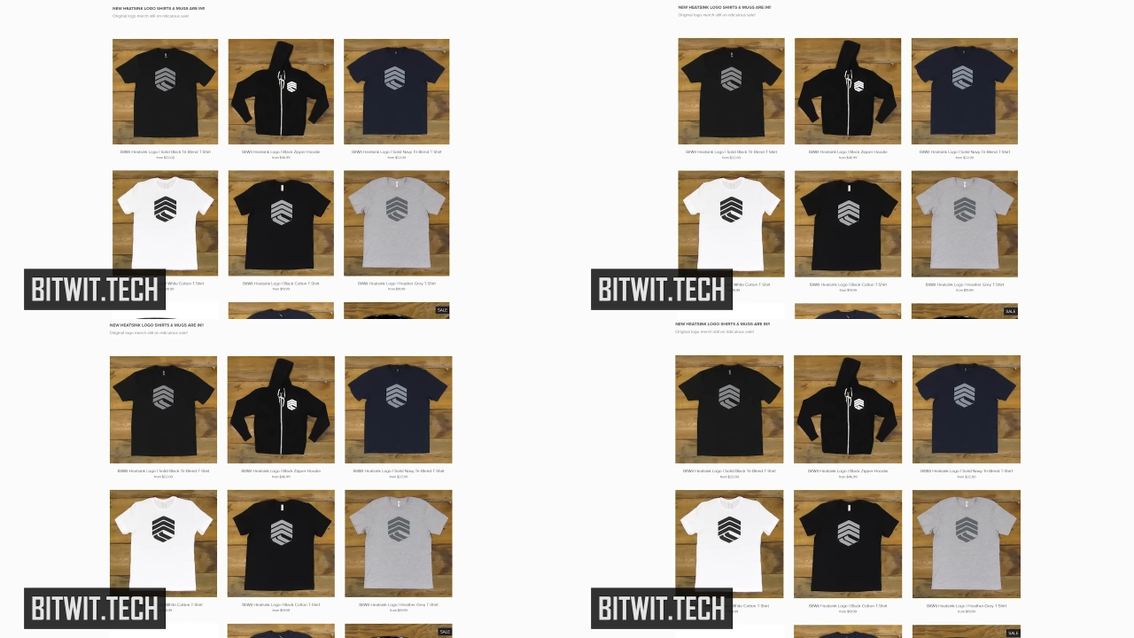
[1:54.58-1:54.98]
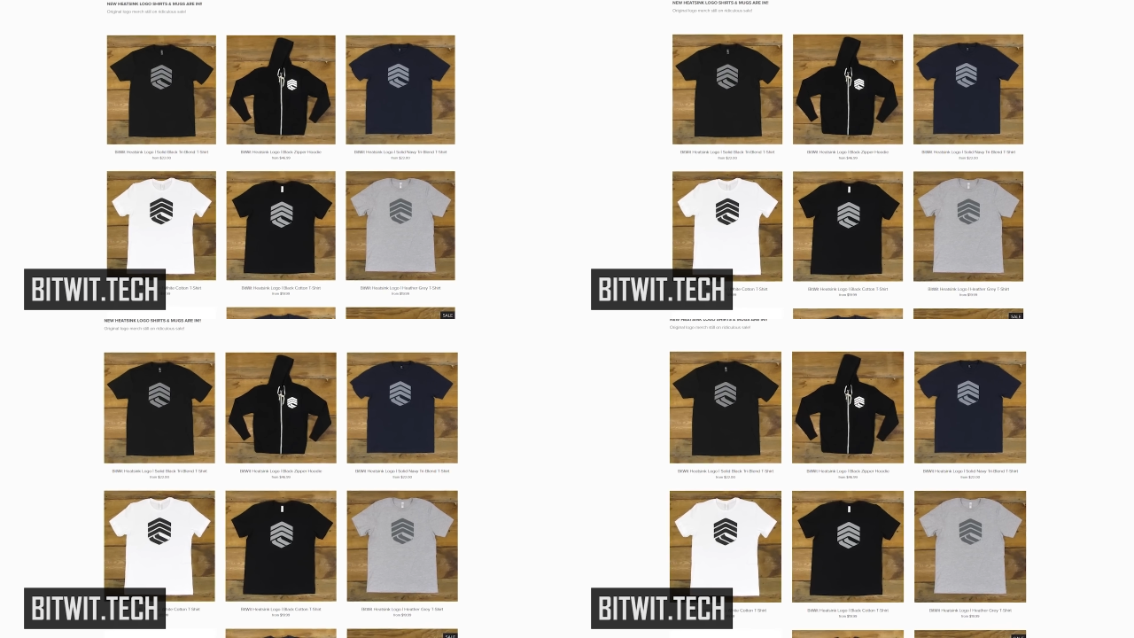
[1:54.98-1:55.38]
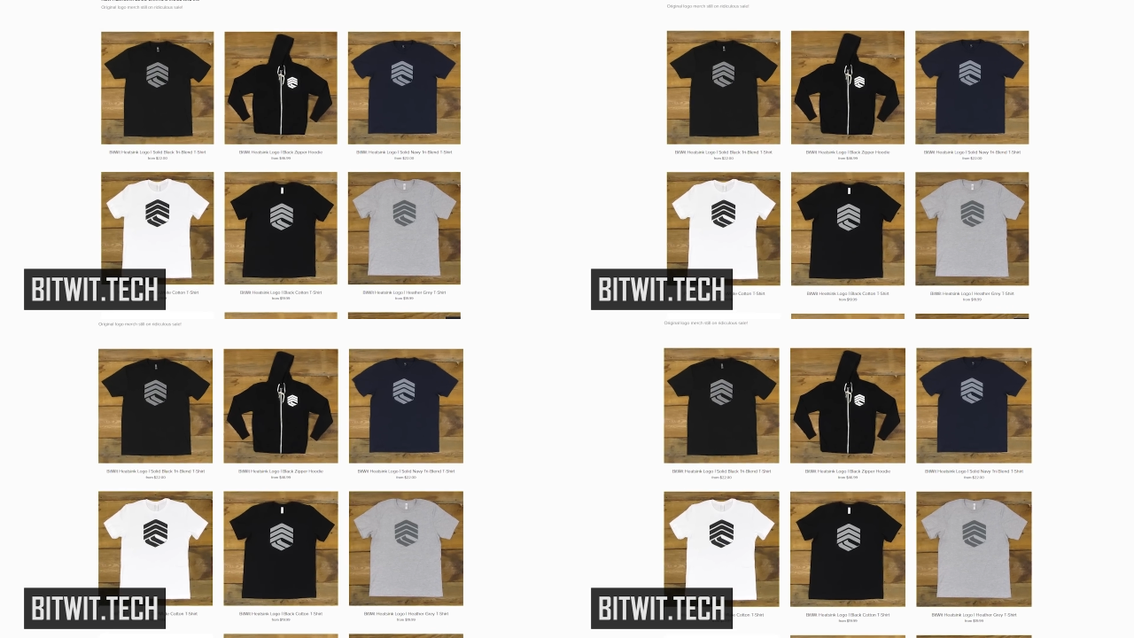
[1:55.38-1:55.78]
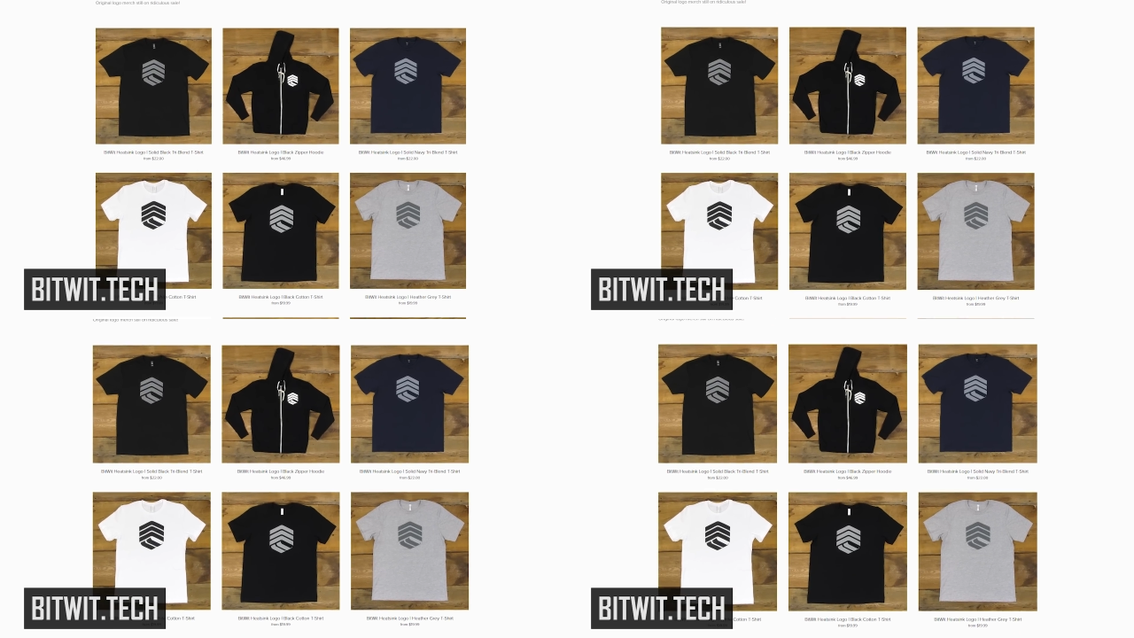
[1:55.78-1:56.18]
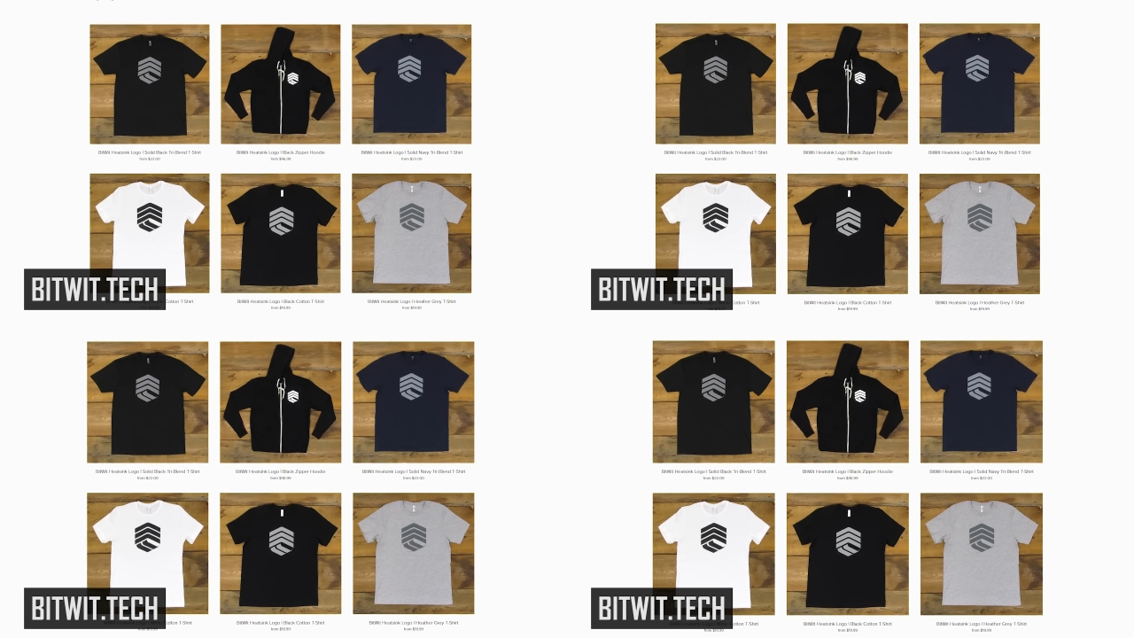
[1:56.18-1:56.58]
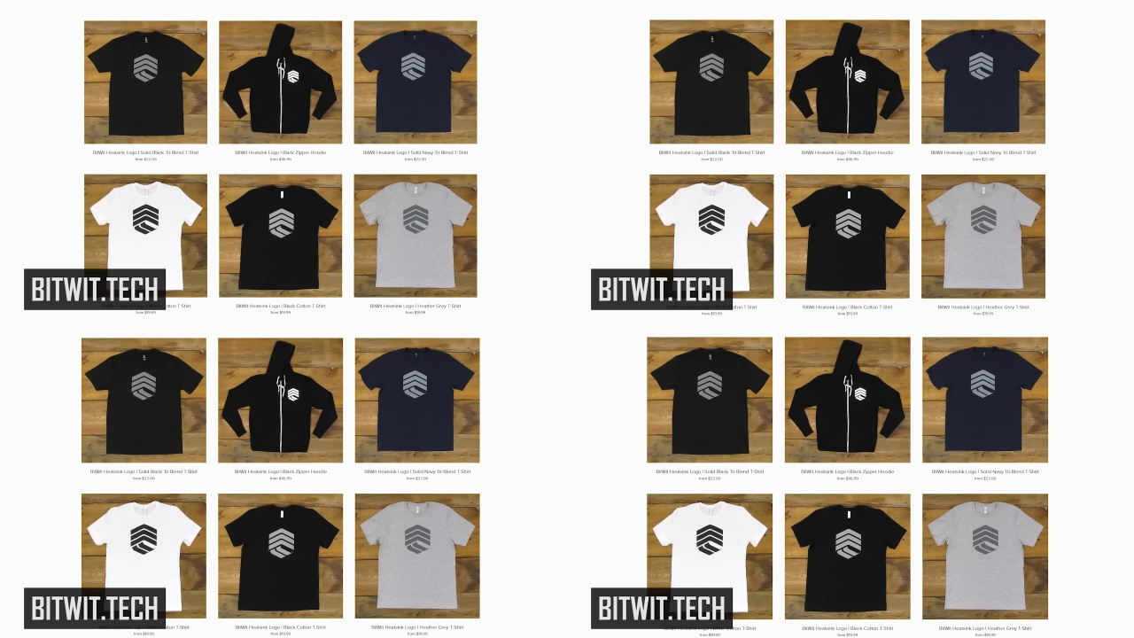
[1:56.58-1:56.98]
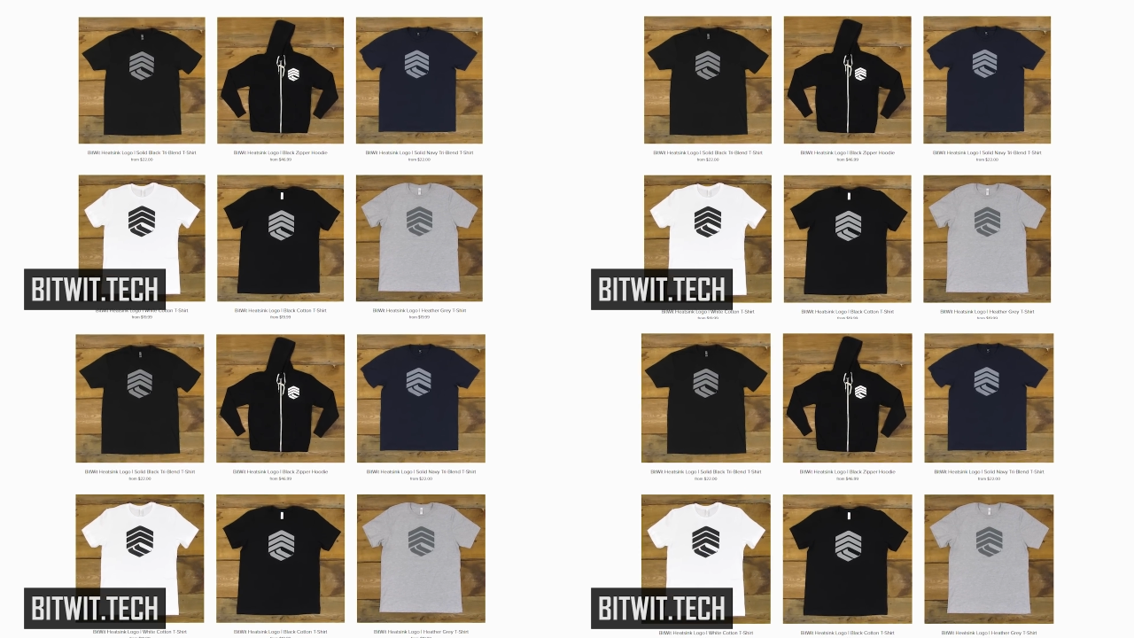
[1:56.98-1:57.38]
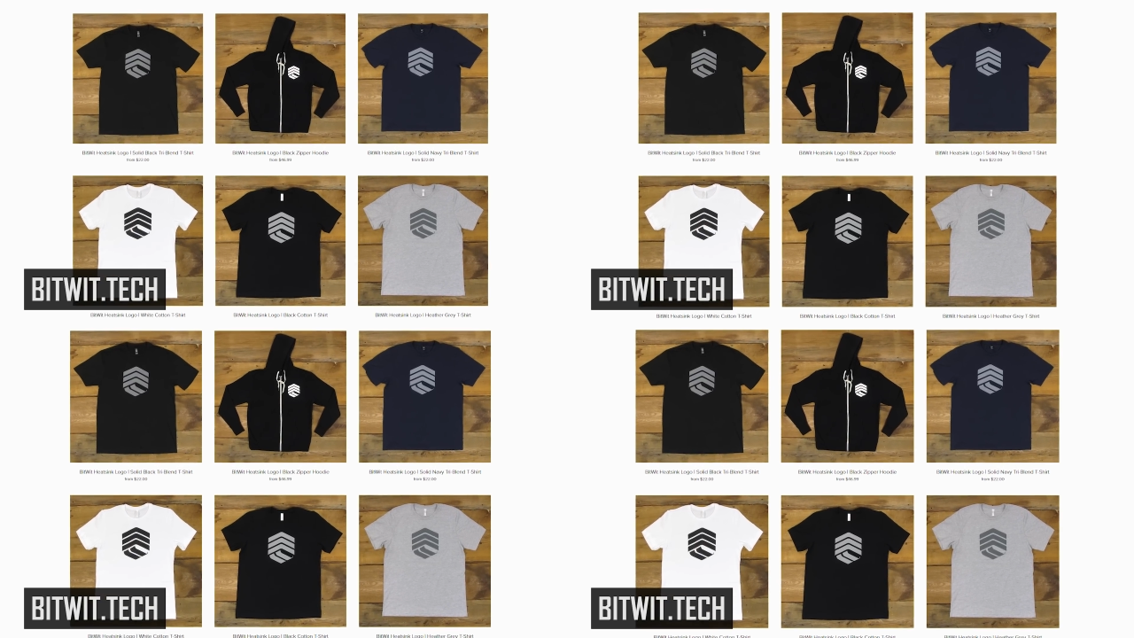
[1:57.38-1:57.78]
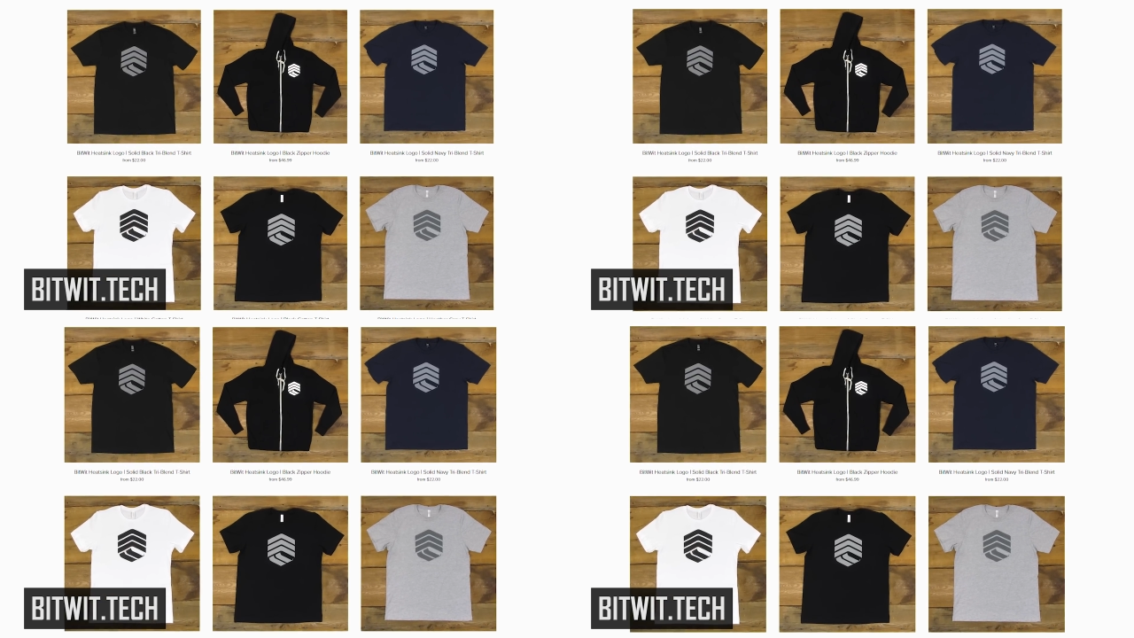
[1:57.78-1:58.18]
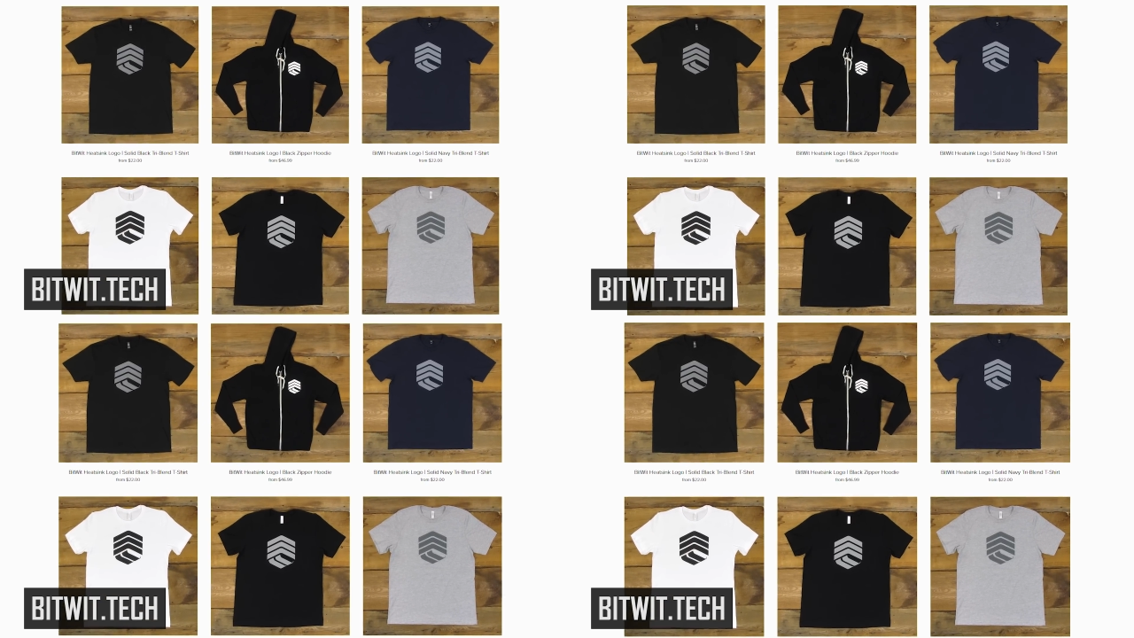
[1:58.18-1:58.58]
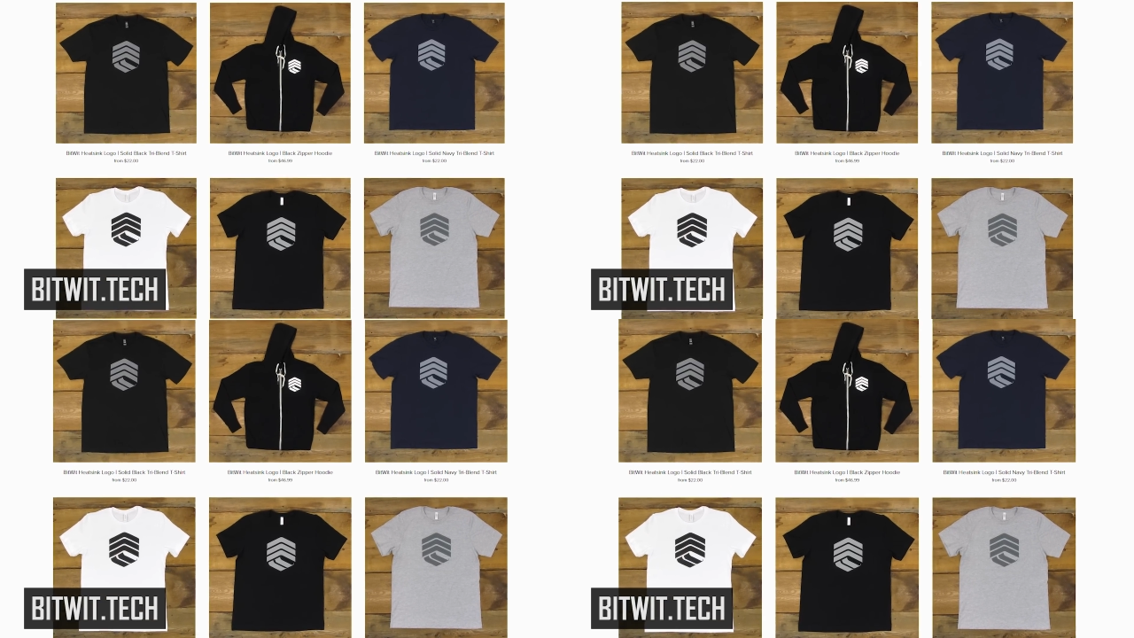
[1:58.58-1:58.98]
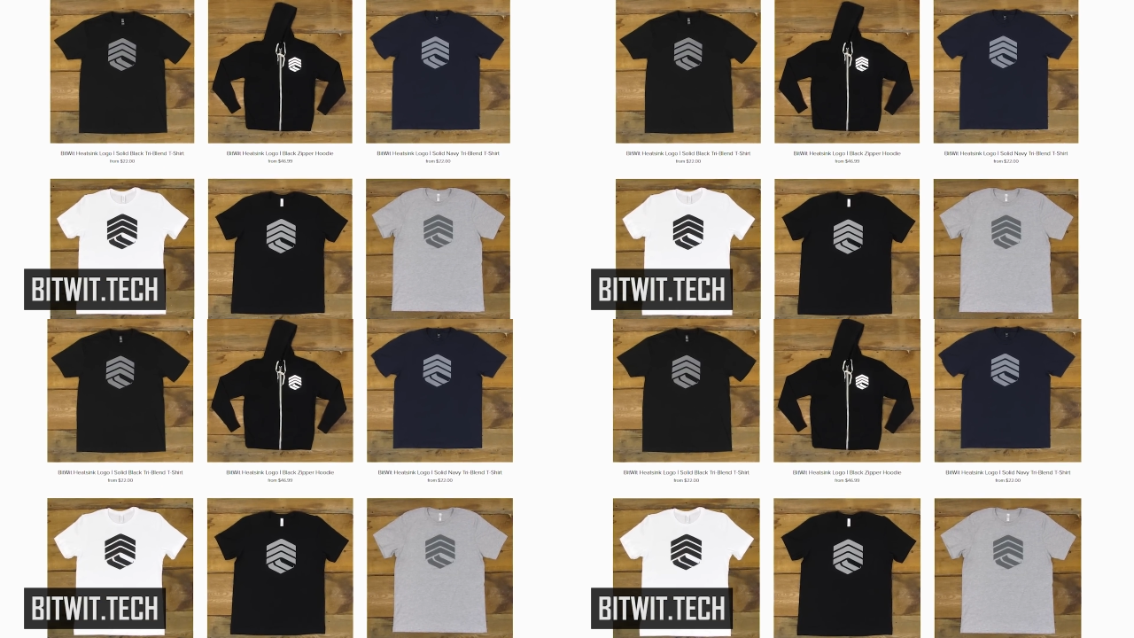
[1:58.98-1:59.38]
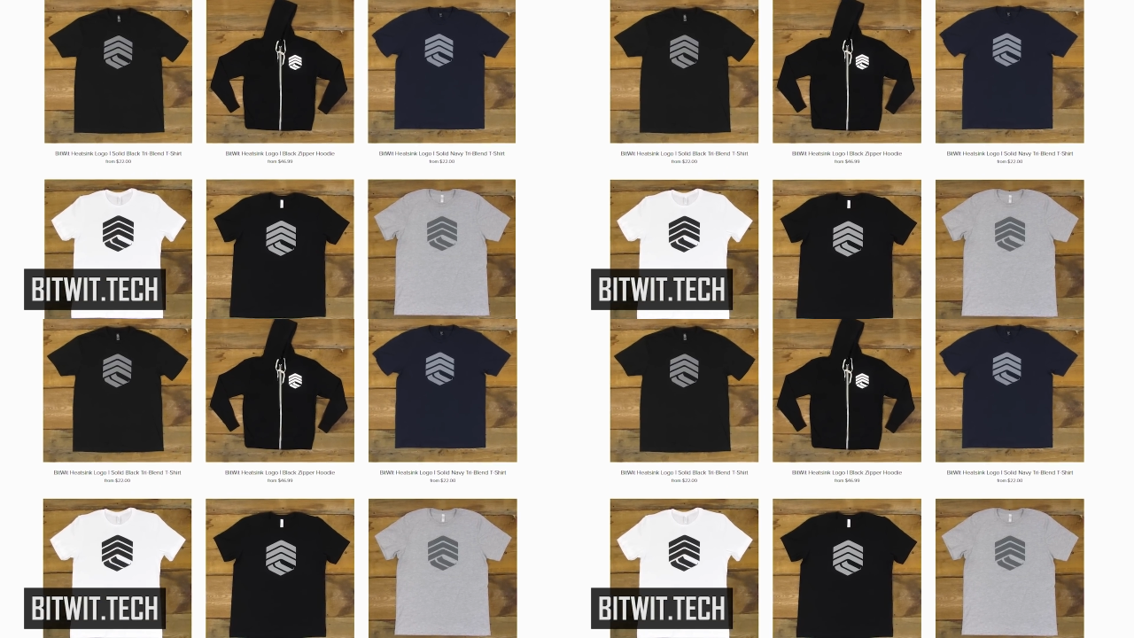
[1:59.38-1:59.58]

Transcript: No face is visible, so there are no lips to read.